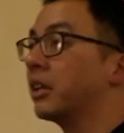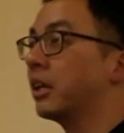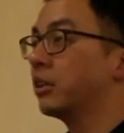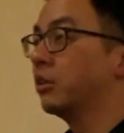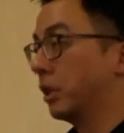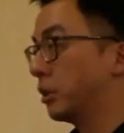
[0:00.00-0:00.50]

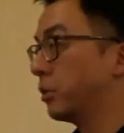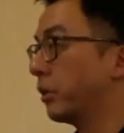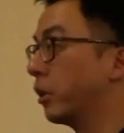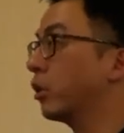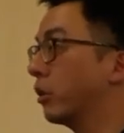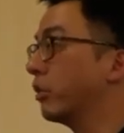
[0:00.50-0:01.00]
telling you it's probably
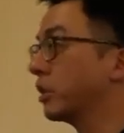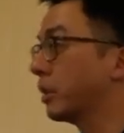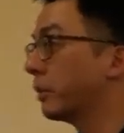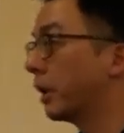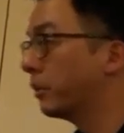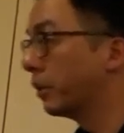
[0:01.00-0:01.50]
ongoing for
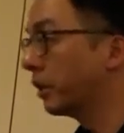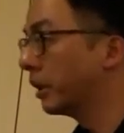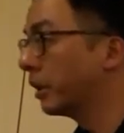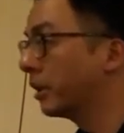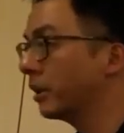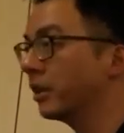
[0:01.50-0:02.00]
some time already.
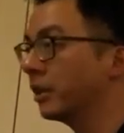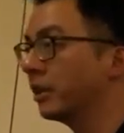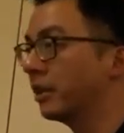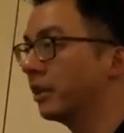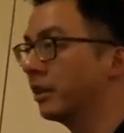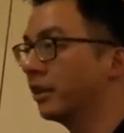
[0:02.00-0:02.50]

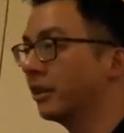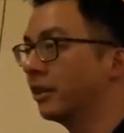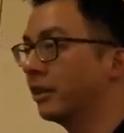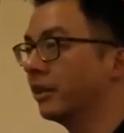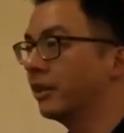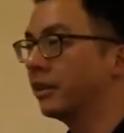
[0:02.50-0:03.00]

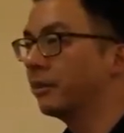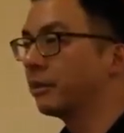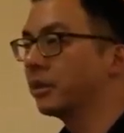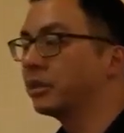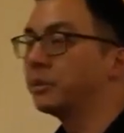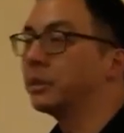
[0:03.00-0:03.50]

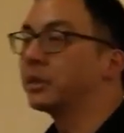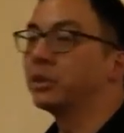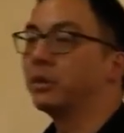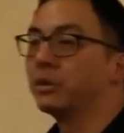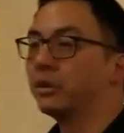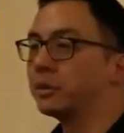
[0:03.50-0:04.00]
Because it's a bit
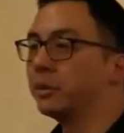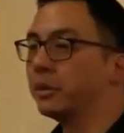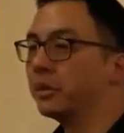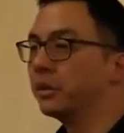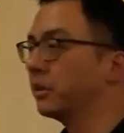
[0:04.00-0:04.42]
slow to respond.